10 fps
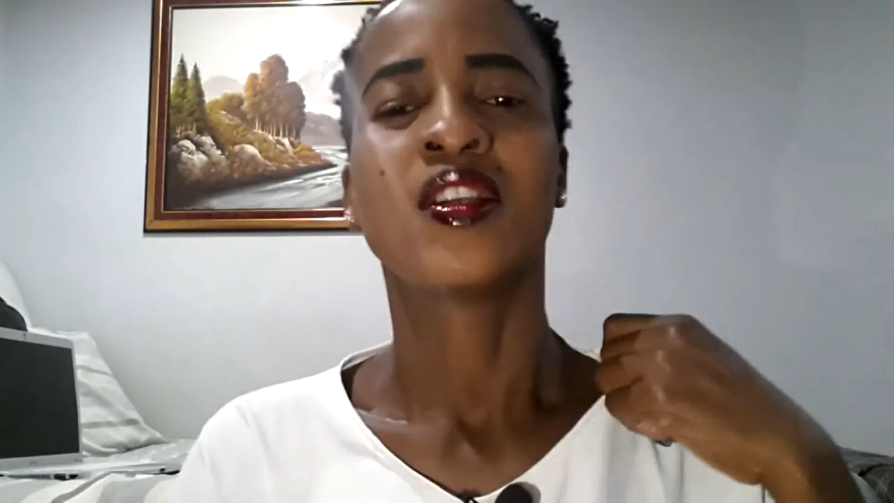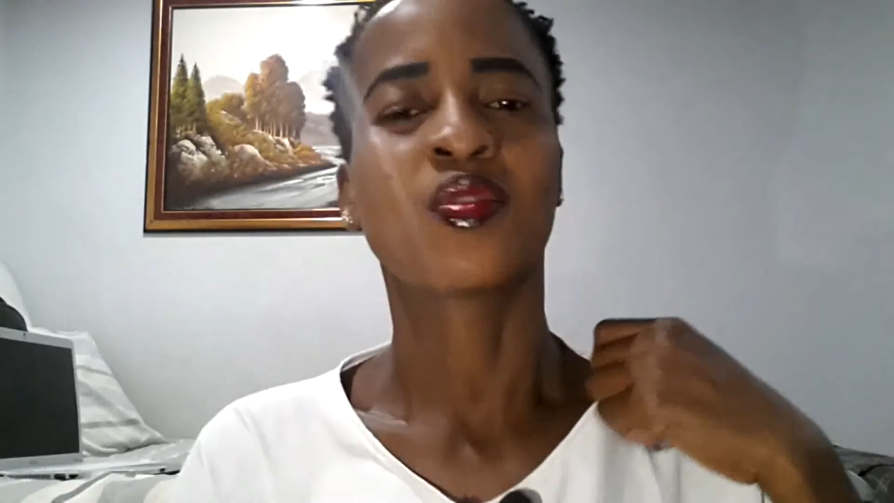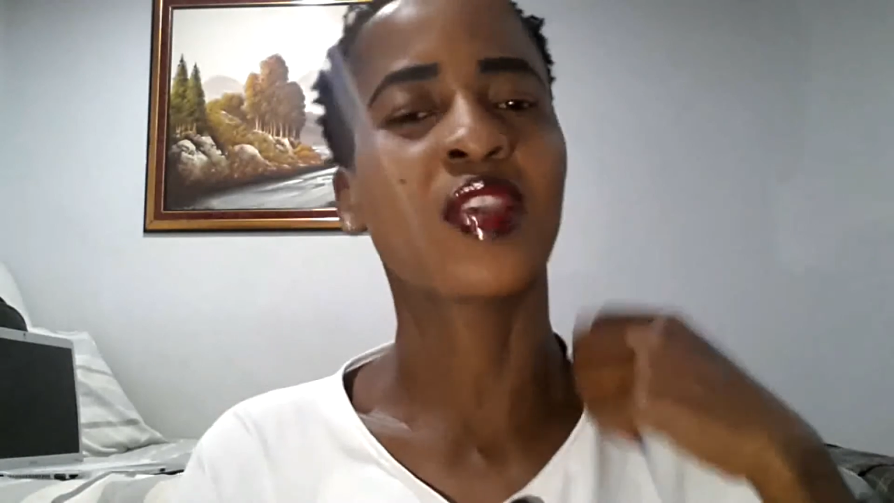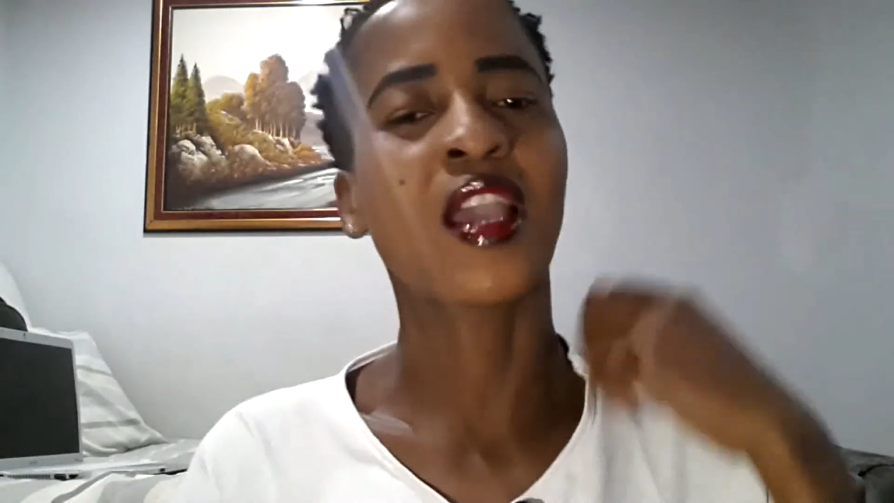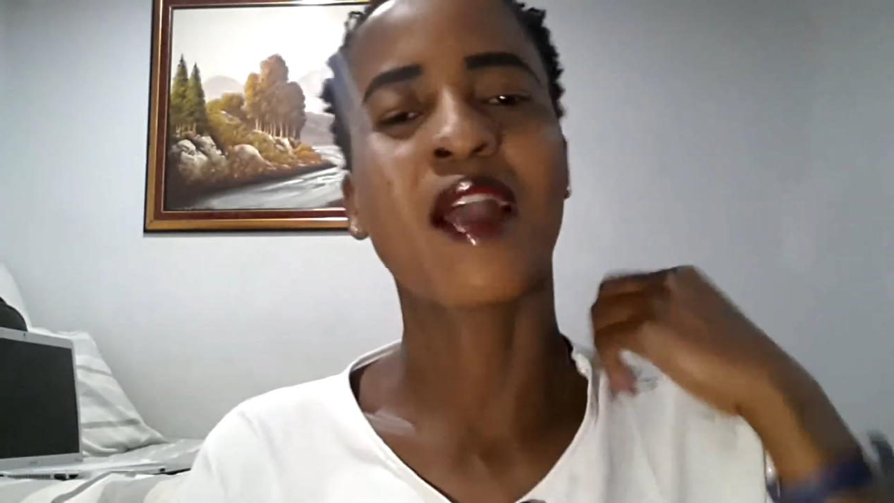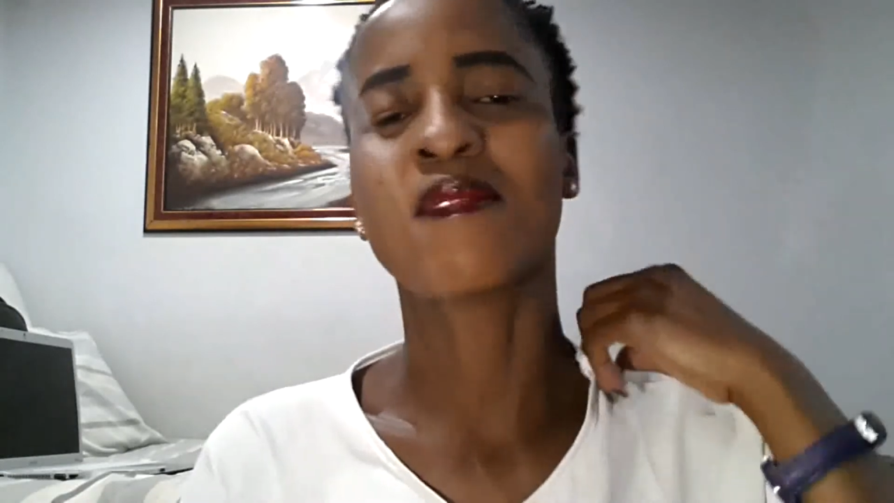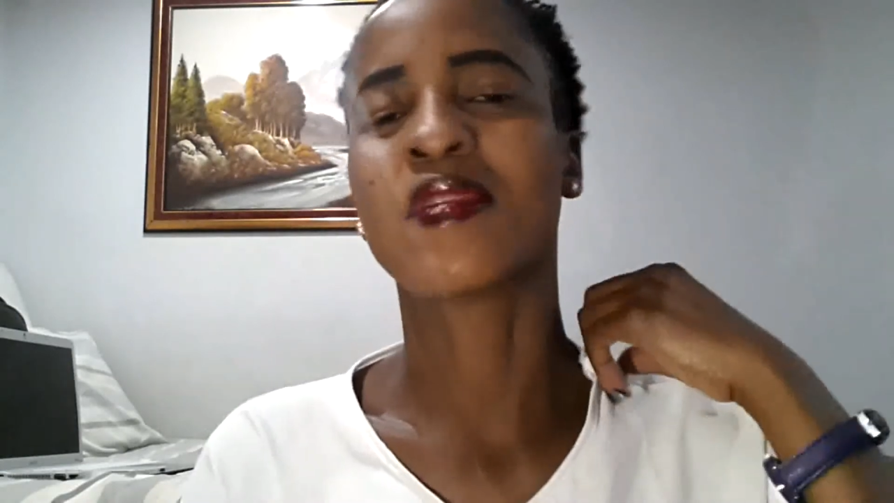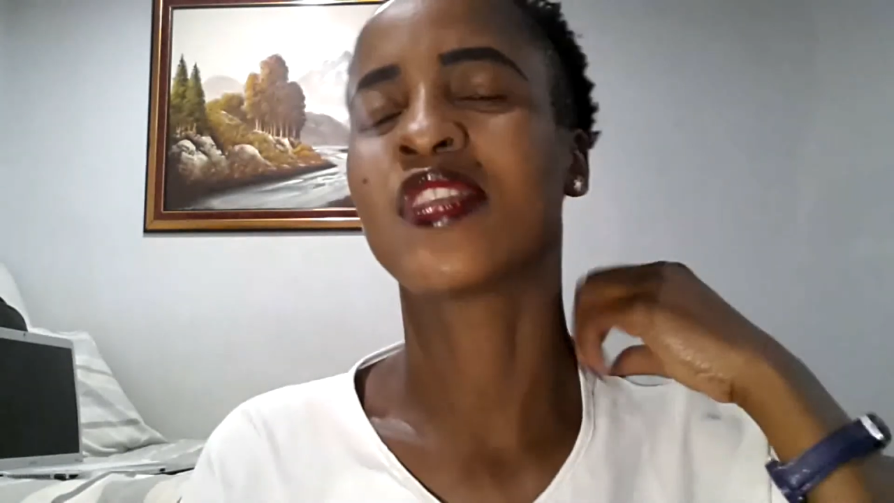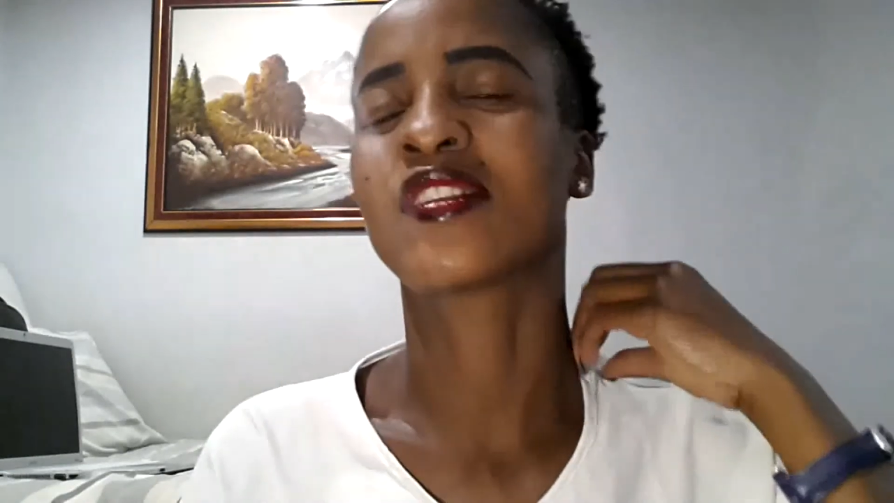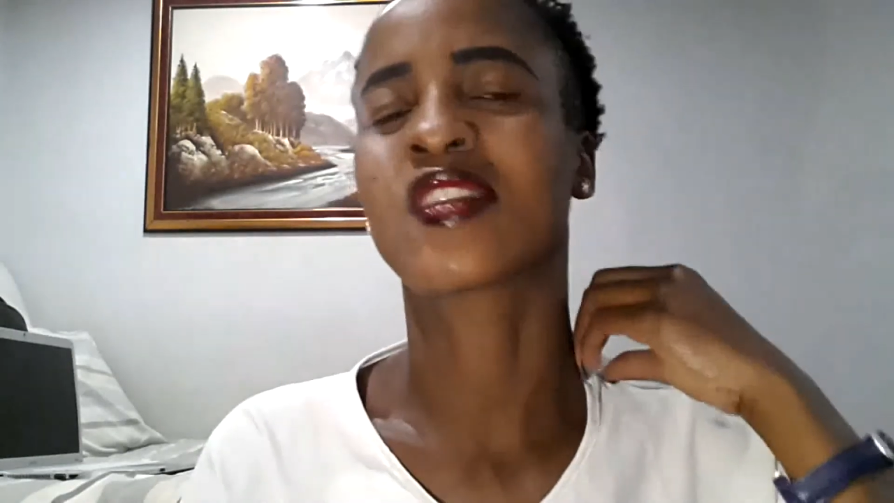so yeah
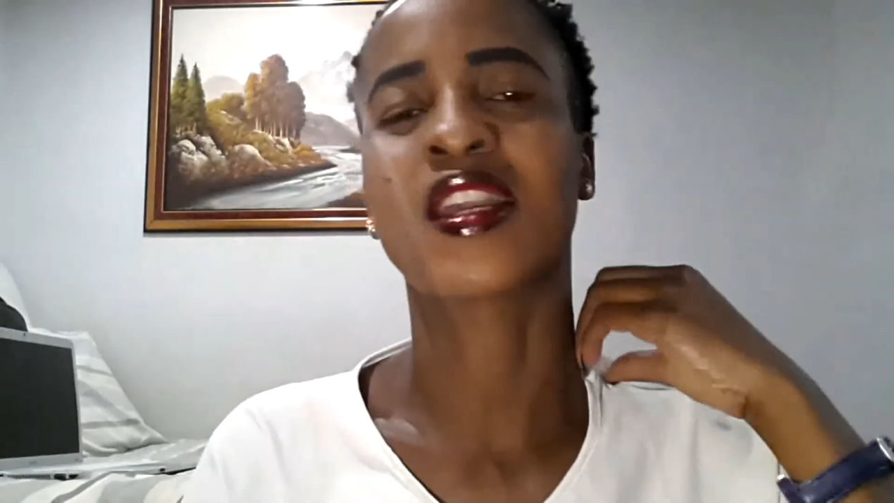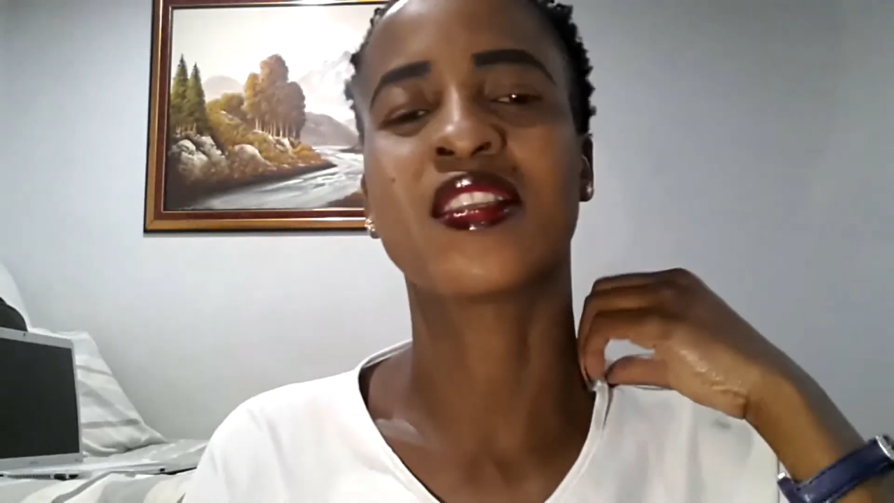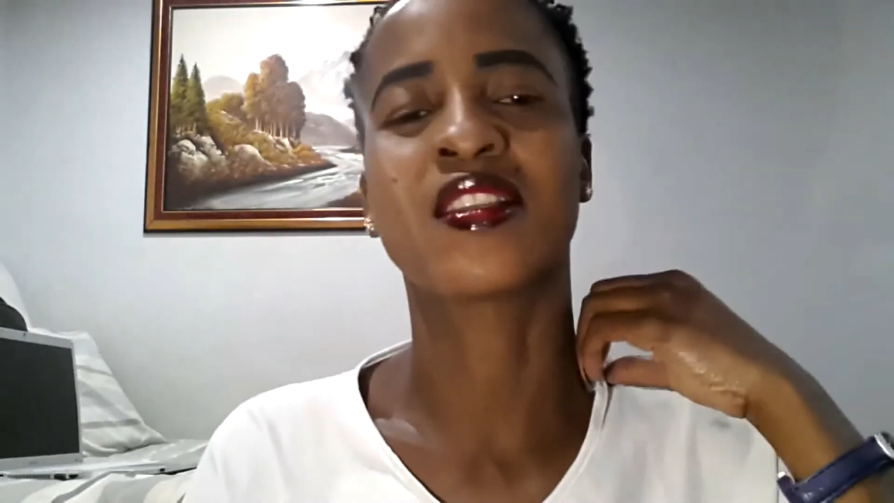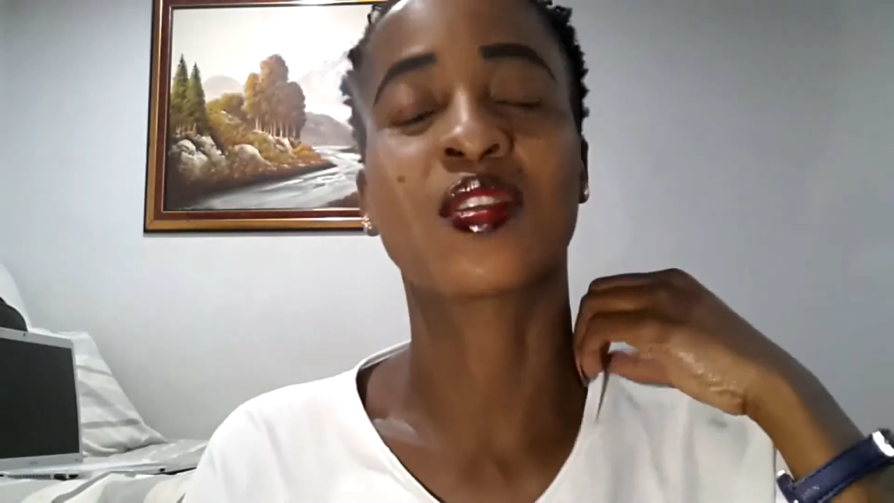man guys